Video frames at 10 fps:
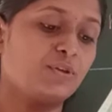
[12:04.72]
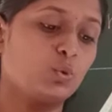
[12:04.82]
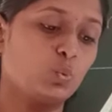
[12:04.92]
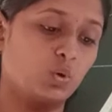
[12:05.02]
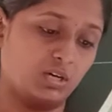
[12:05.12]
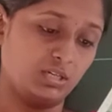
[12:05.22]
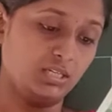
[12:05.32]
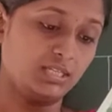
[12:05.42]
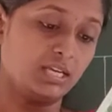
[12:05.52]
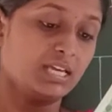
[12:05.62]
few
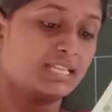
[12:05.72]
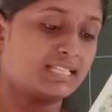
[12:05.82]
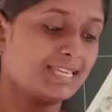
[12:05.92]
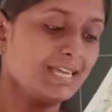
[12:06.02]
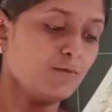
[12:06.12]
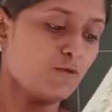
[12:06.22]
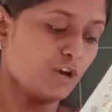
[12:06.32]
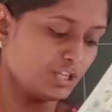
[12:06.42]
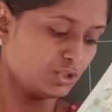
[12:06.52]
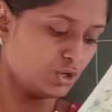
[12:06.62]
words, Singh
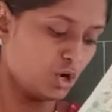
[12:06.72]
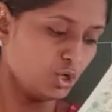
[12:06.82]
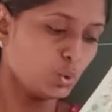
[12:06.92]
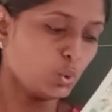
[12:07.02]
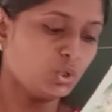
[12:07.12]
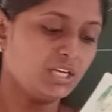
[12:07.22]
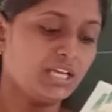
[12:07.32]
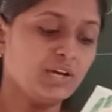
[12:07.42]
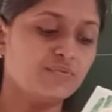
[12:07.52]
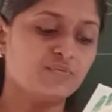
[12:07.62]
was not
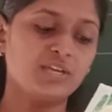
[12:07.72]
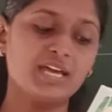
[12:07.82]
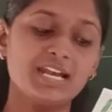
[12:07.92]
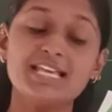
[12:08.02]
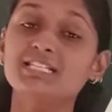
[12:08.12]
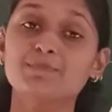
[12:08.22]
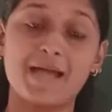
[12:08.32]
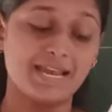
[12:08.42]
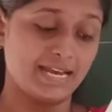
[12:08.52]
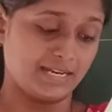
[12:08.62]
only a fearless
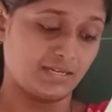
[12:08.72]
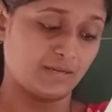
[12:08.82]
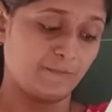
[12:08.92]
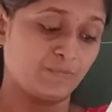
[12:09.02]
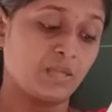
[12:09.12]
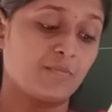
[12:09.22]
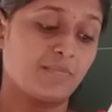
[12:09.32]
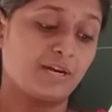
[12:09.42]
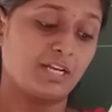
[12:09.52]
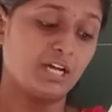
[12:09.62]
pilot,
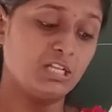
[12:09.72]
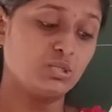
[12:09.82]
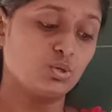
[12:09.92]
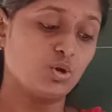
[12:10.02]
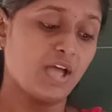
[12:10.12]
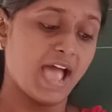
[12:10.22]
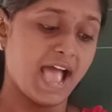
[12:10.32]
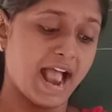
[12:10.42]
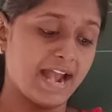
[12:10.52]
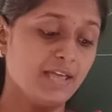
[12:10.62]
but also
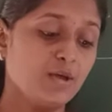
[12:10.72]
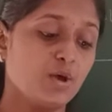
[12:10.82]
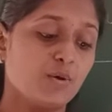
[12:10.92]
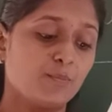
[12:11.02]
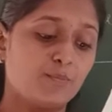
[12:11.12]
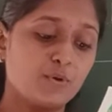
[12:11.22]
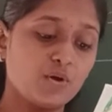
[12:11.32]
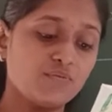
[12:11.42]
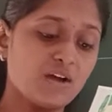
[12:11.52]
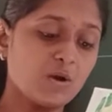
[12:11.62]
had
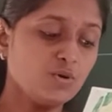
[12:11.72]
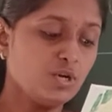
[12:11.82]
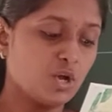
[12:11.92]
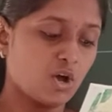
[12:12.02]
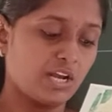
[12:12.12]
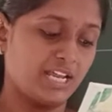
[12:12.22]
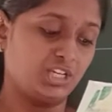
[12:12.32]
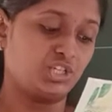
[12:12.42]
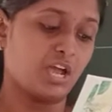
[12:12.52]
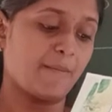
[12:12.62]
profound
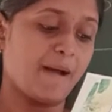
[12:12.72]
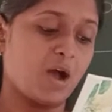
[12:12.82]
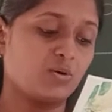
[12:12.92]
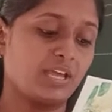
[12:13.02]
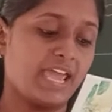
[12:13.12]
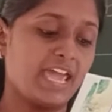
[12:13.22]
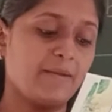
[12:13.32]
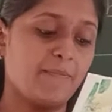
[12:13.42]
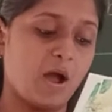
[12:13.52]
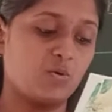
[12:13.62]
knowledge about
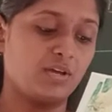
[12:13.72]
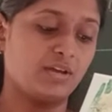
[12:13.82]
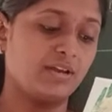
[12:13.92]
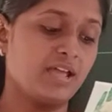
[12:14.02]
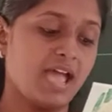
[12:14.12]
air power